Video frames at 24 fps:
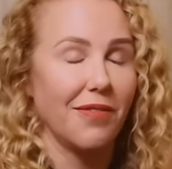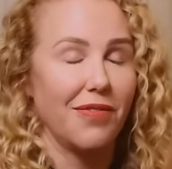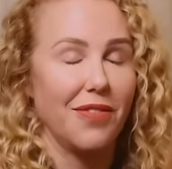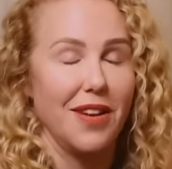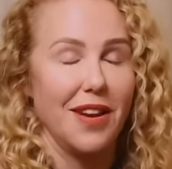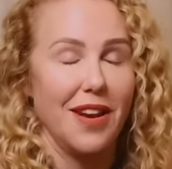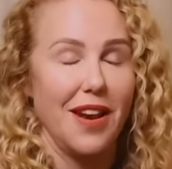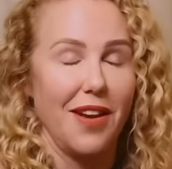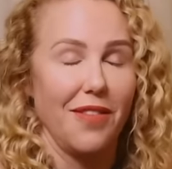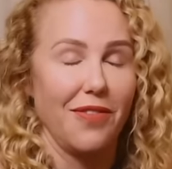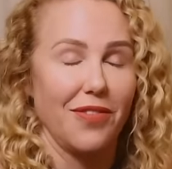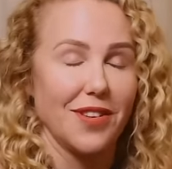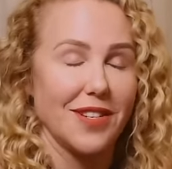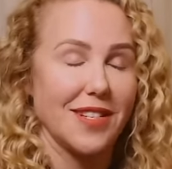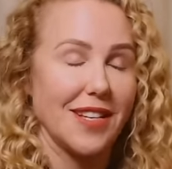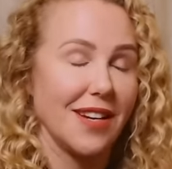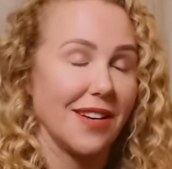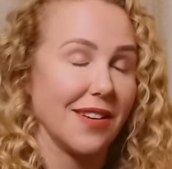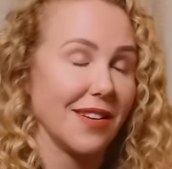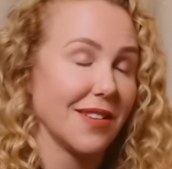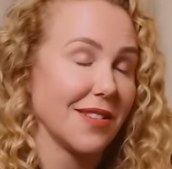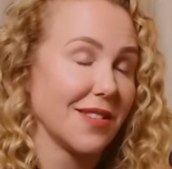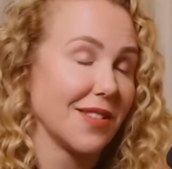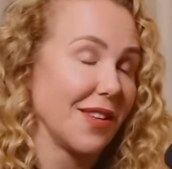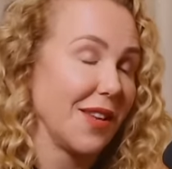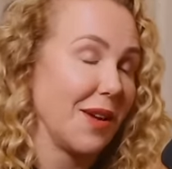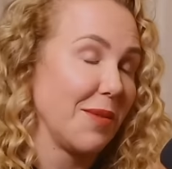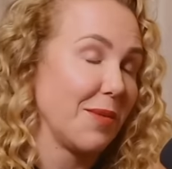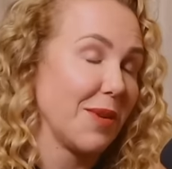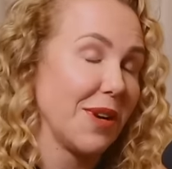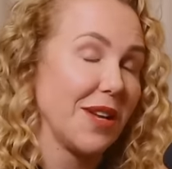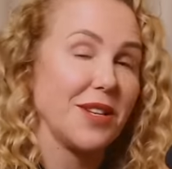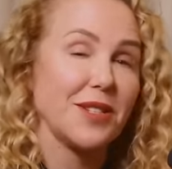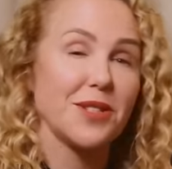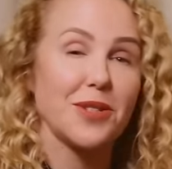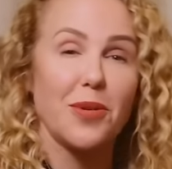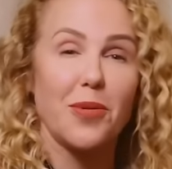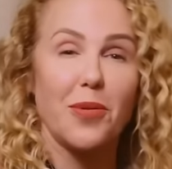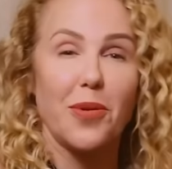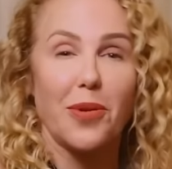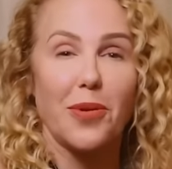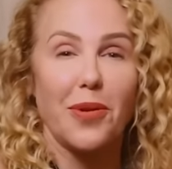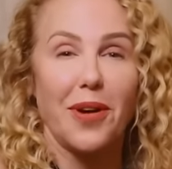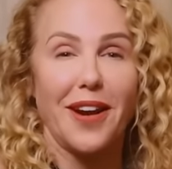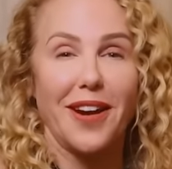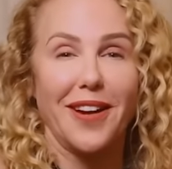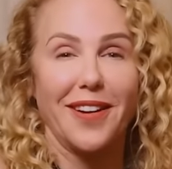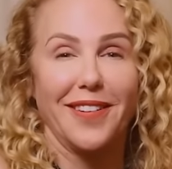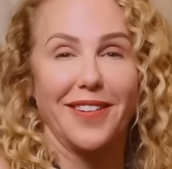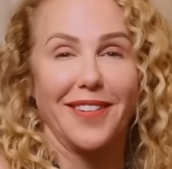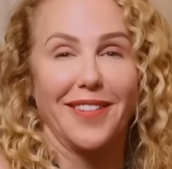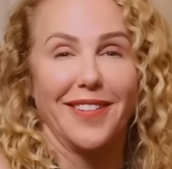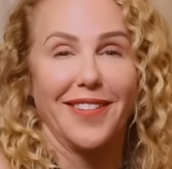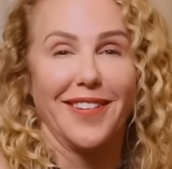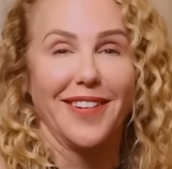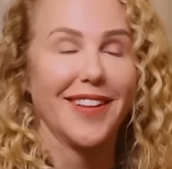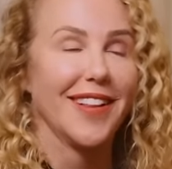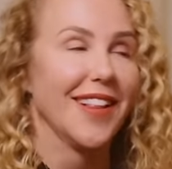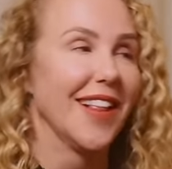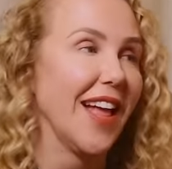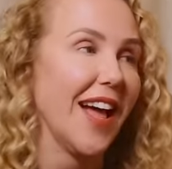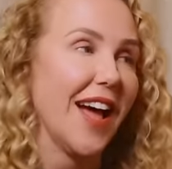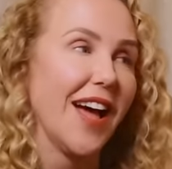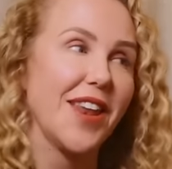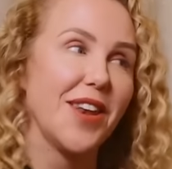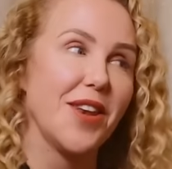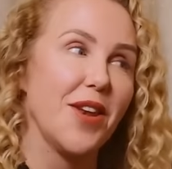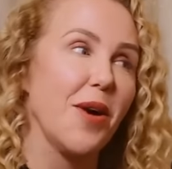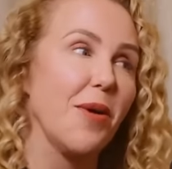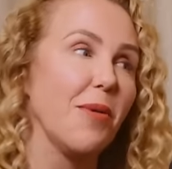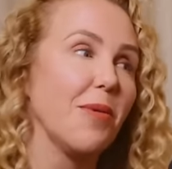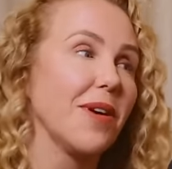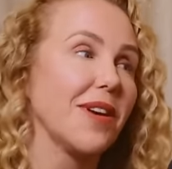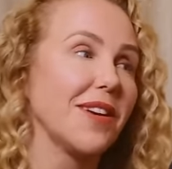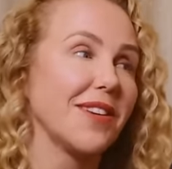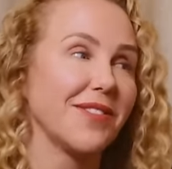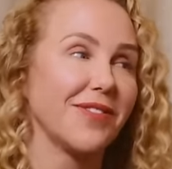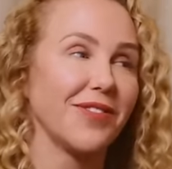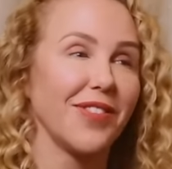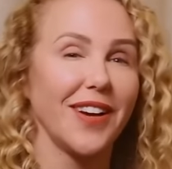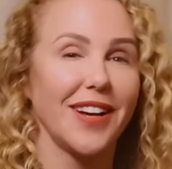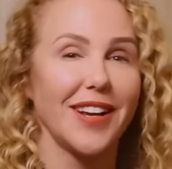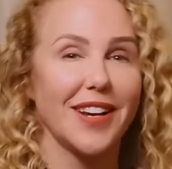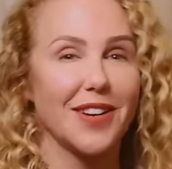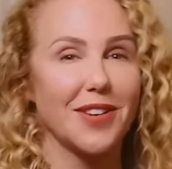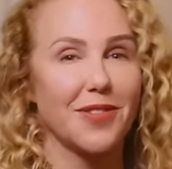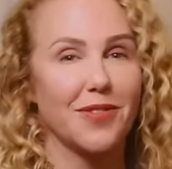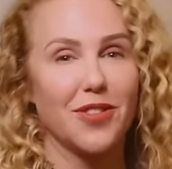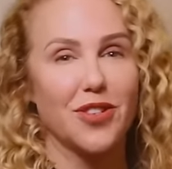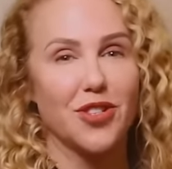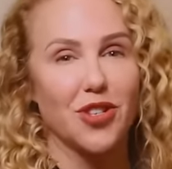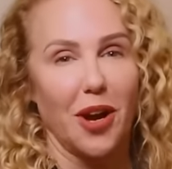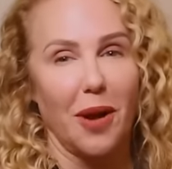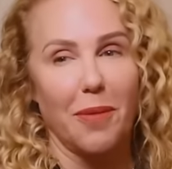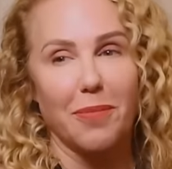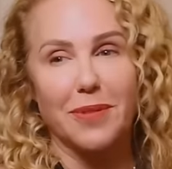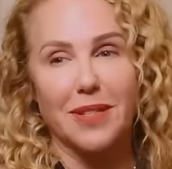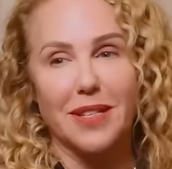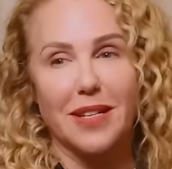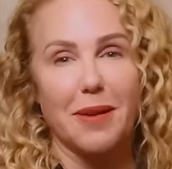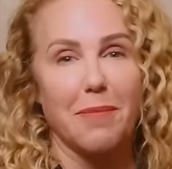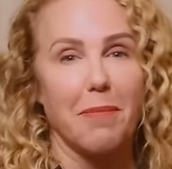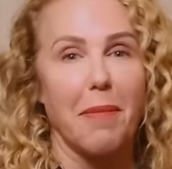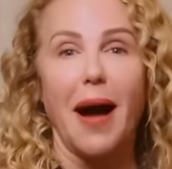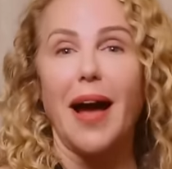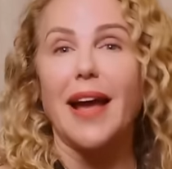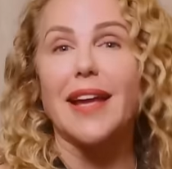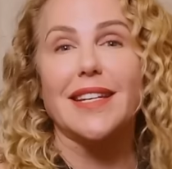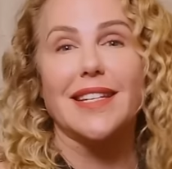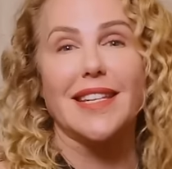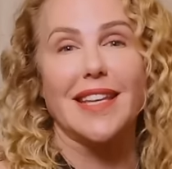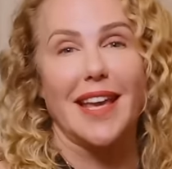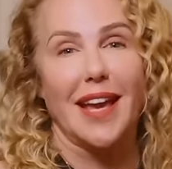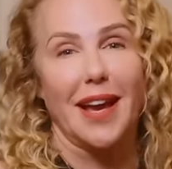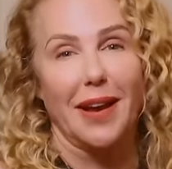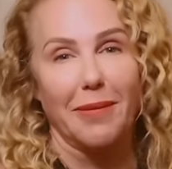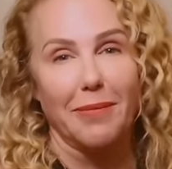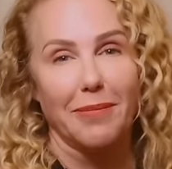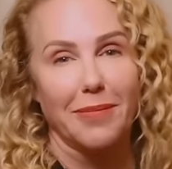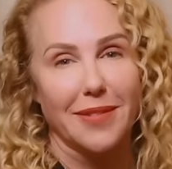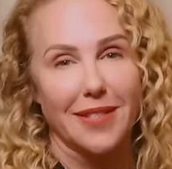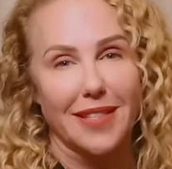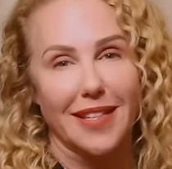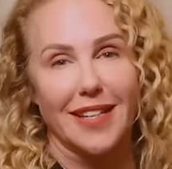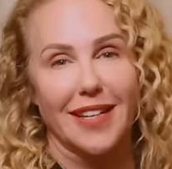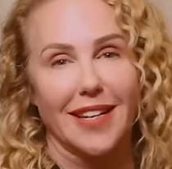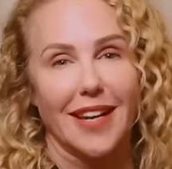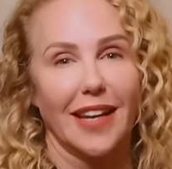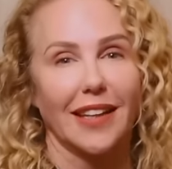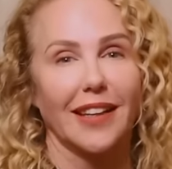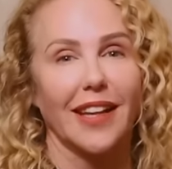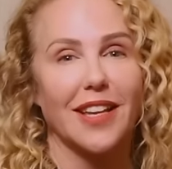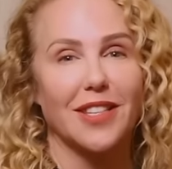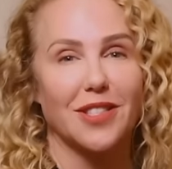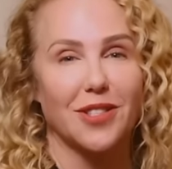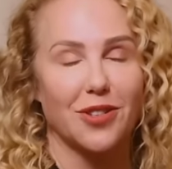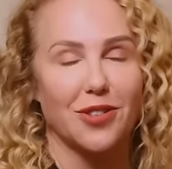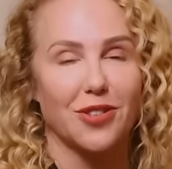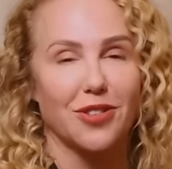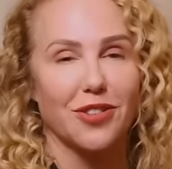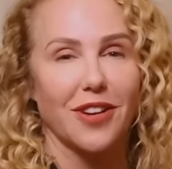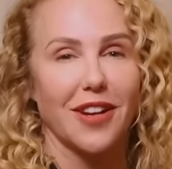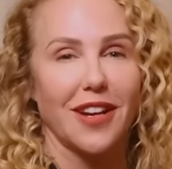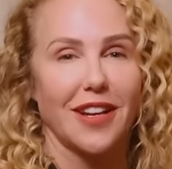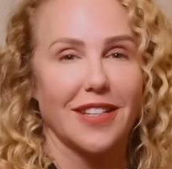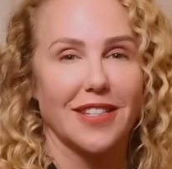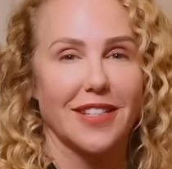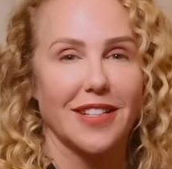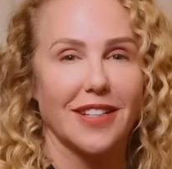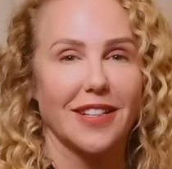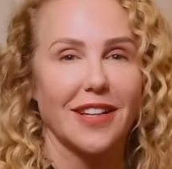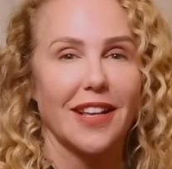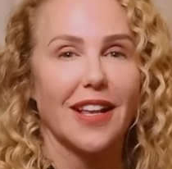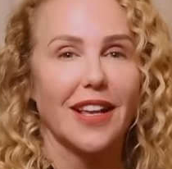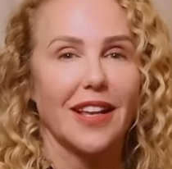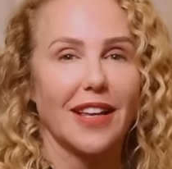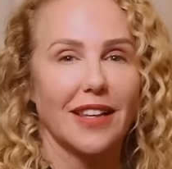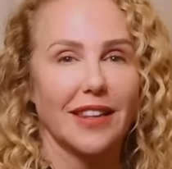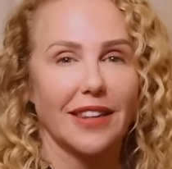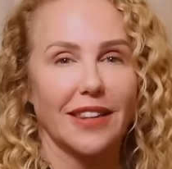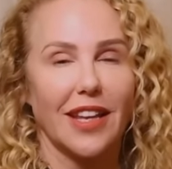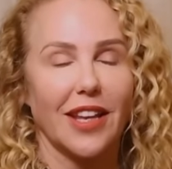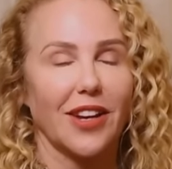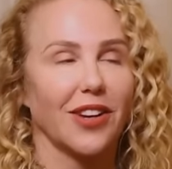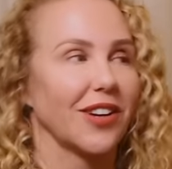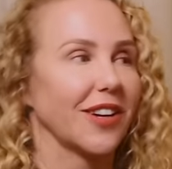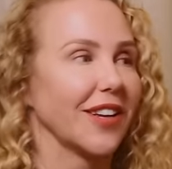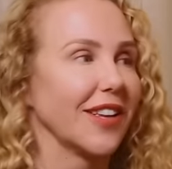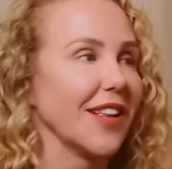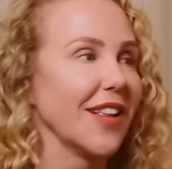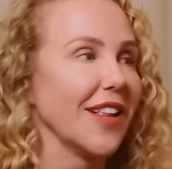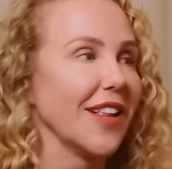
i've never dated a well, celebrity like, so what do i know right yeah no one fucking drops into my dms yeah. and, unless they're trying to i doubt